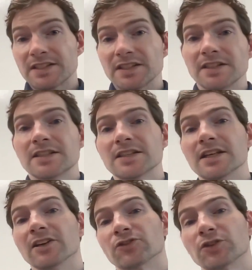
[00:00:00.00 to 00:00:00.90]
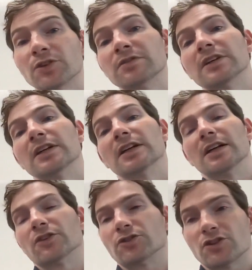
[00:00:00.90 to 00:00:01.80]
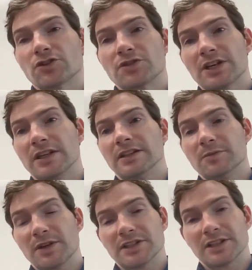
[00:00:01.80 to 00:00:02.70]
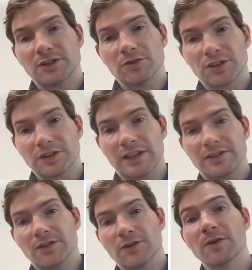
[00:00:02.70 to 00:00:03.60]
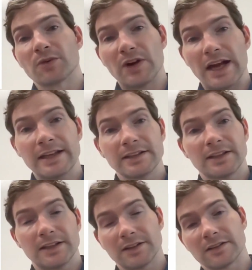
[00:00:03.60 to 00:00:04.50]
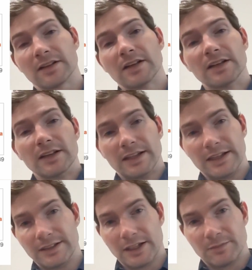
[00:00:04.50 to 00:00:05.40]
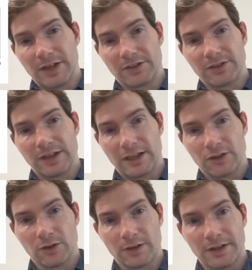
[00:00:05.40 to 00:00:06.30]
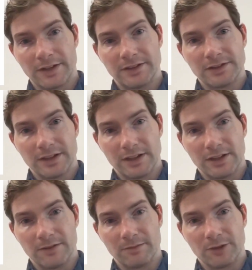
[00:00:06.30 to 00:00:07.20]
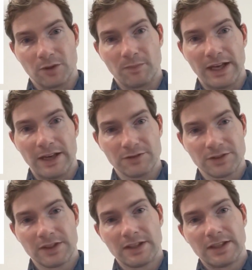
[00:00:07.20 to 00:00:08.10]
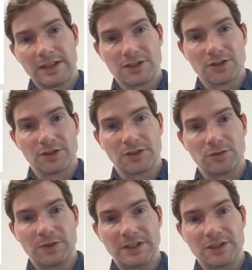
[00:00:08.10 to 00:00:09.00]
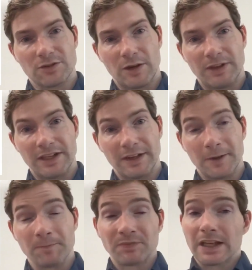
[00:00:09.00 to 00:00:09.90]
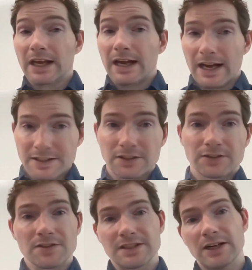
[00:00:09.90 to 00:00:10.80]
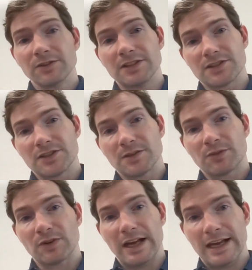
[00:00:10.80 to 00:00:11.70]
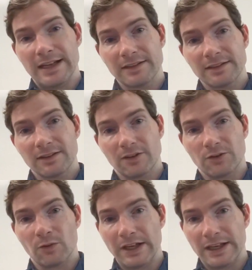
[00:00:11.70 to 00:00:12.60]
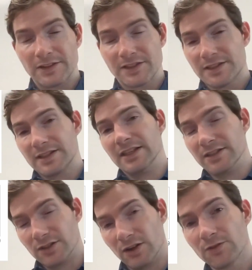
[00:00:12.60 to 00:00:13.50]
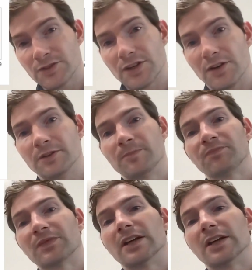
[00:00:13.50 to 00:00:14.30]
CdCl2. So just to say that basically you can get the number N here in that particular chloride compound is going to be described here. As it turns out, this number N on the y-axis is also